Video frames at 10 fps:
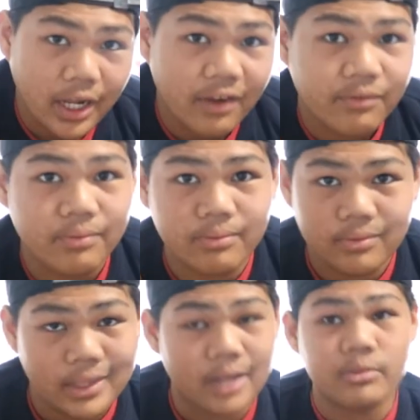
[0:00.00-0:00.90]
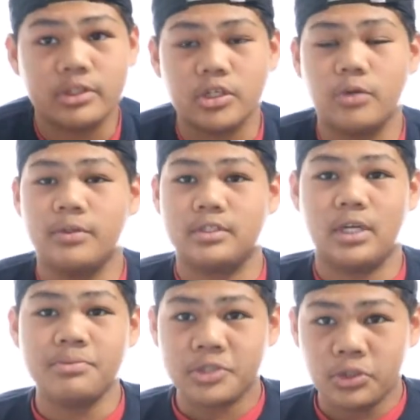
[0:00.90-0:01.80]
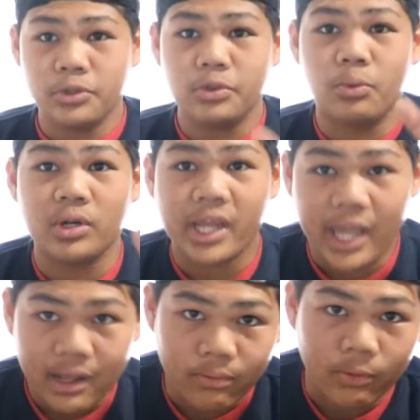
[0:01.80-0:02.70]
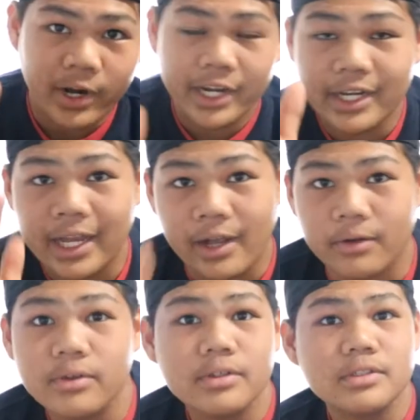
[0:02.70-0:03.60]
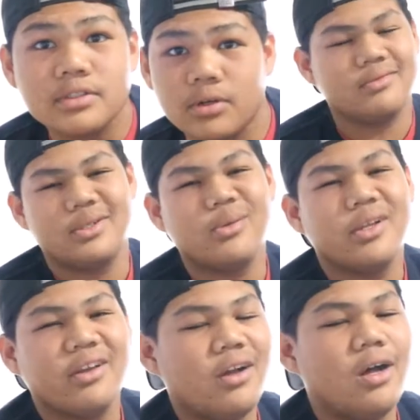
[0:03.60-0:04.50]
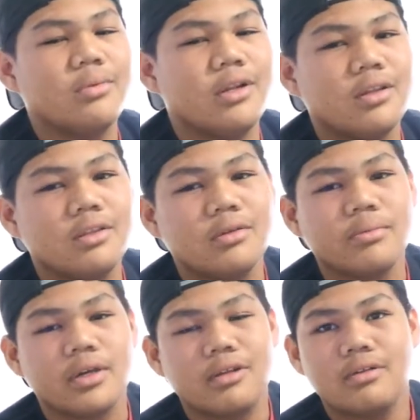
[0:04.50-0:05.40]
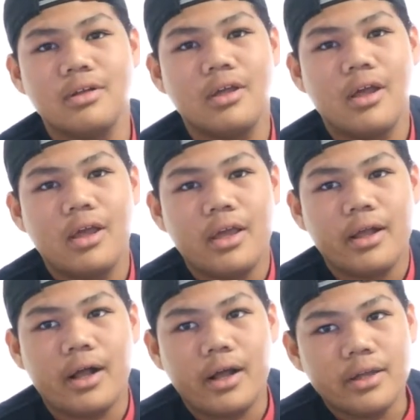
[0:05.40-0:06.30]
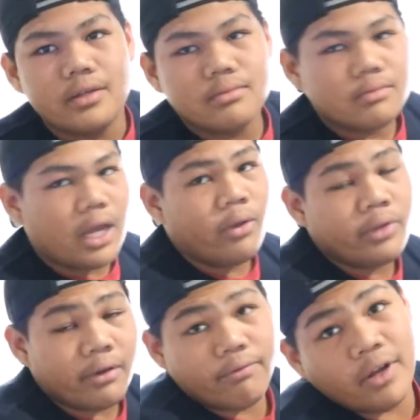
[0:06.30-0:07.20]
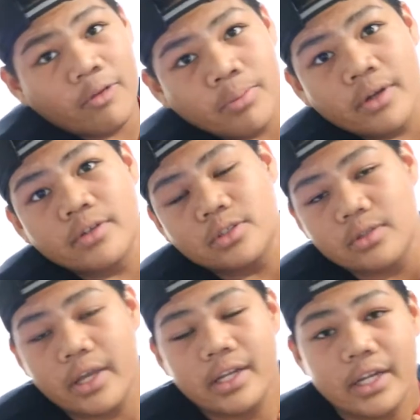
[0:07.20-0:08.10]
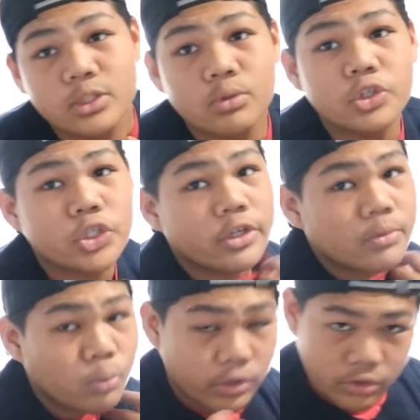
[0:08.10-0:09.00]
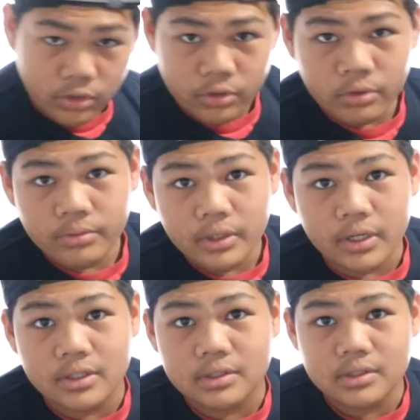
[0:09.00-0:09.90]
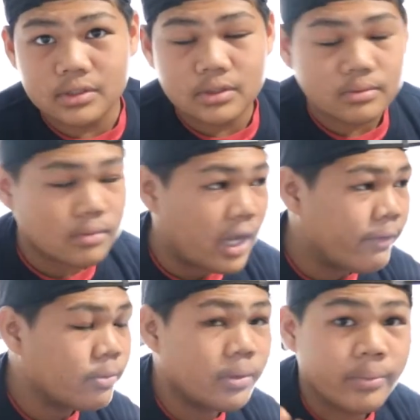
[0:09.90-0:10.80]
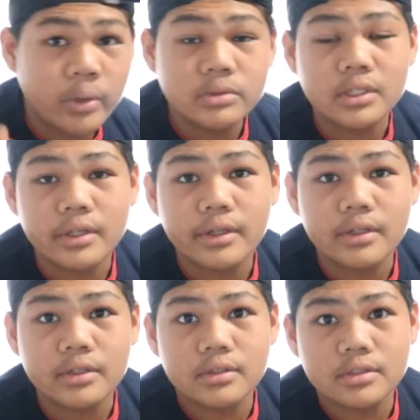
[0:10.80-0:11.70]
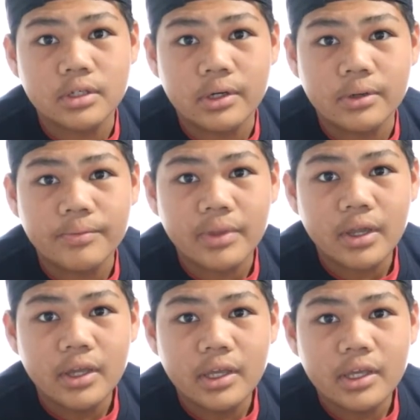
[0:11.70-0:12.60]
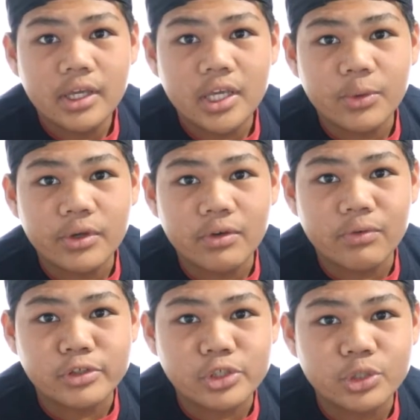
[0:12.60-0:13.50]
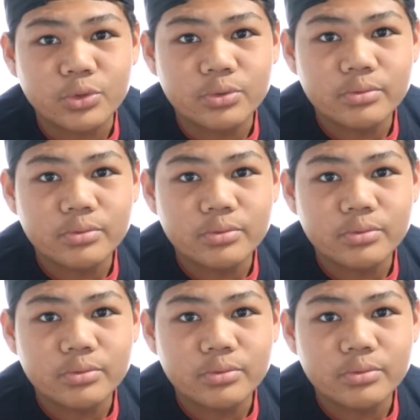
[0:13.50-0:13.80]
have that much Kobe's. I'm just showing you what I have right now so don't like comment anything bad. I only have five pairs and I just want to share them with you because I haven't been posting lately. So here we go for shoe.